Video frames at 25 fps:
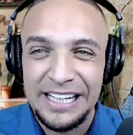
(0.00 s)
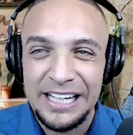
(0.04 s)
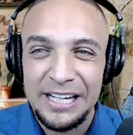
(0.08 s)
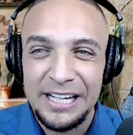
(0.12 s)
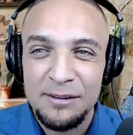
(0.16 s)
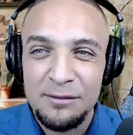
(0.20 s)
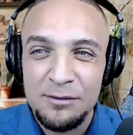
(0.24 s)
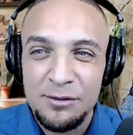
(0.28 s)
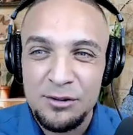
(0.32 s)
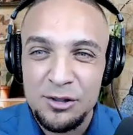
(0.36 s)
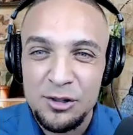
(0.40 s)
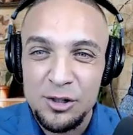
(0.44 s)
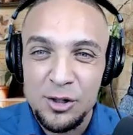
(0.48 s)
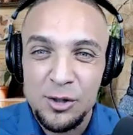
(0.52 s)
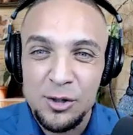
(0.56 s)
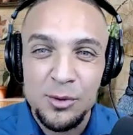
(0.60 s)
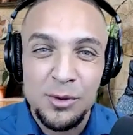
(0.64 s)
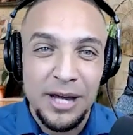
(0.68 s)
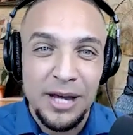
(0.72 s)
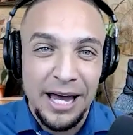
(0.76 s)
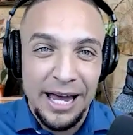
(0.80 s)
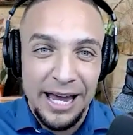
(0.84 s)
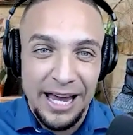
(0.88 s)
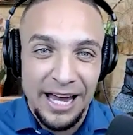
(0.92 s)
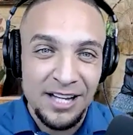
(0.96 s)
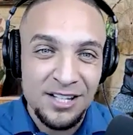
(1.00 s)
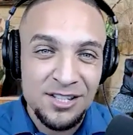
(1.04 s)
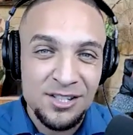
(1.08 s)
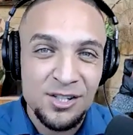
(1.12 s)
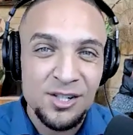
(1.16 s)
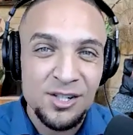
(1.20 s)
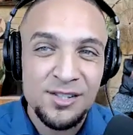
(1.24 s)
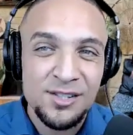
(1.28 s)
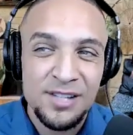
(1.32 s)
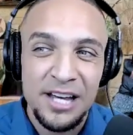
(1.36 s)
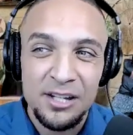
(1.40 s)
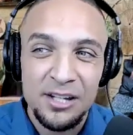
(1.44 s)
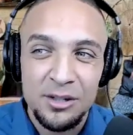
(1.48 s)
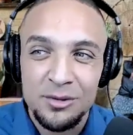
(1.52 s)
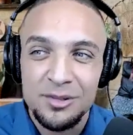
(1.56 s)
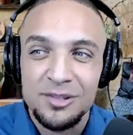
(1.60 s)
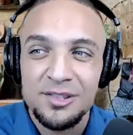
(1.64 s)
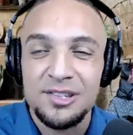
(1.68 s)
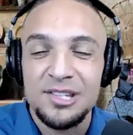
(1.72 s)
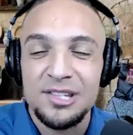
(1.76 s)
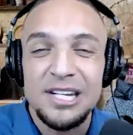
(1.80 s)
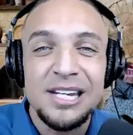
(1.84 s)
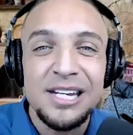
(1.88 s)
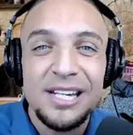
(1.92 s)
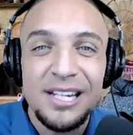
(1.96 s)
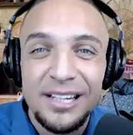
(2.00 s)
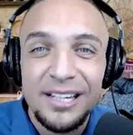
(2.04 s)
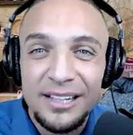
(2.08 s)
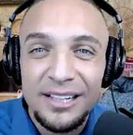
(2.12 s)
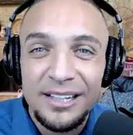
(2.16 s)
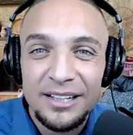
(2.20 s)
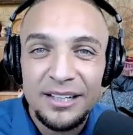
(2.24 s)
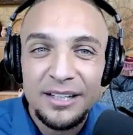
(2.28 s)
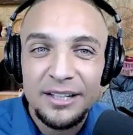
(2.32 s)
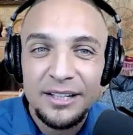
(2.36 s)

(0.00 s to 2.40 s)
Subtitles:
gives you answers that you seek,